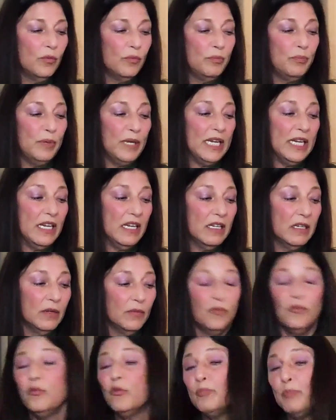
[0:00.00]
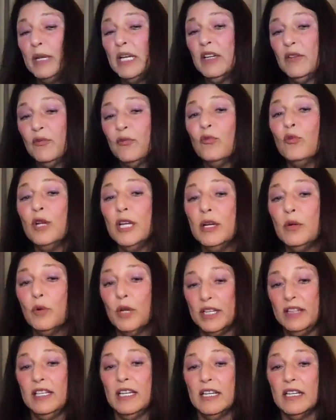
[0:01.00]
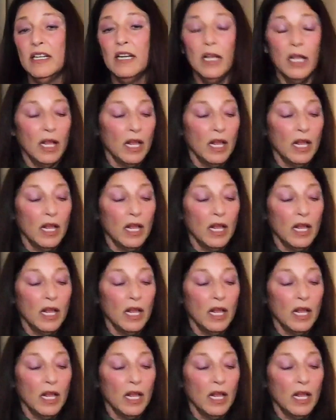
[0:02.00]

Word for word: being free with it